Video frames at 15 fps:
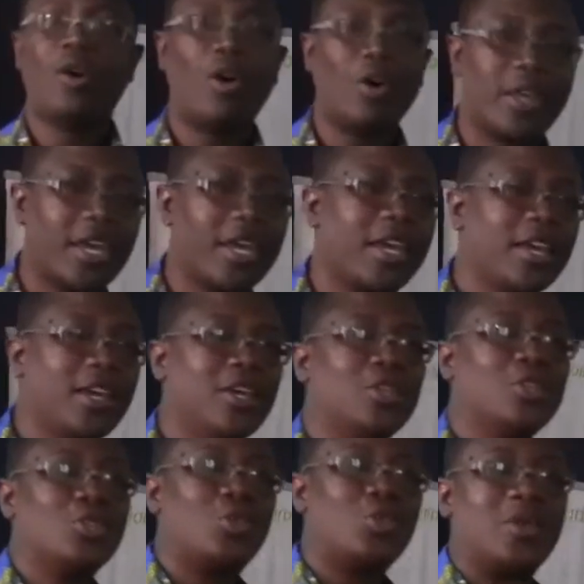okay,
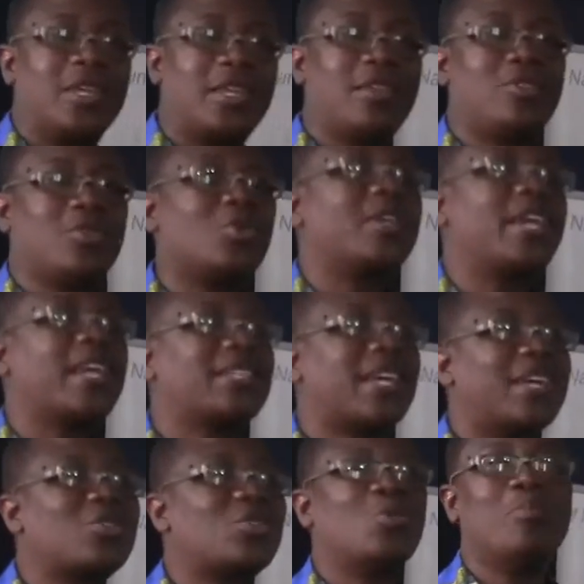to get
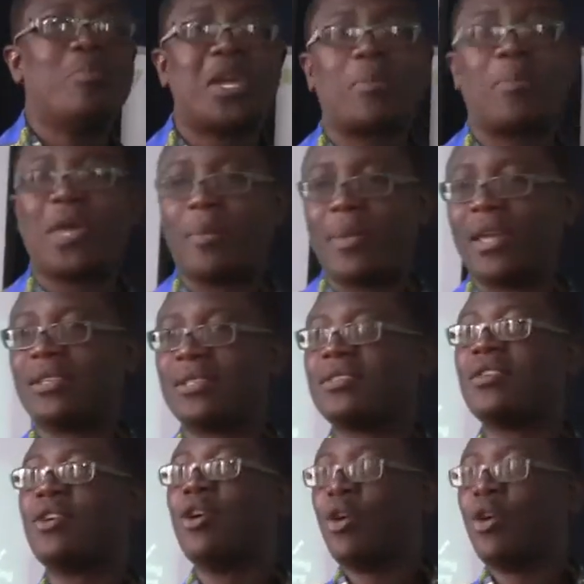us to make payments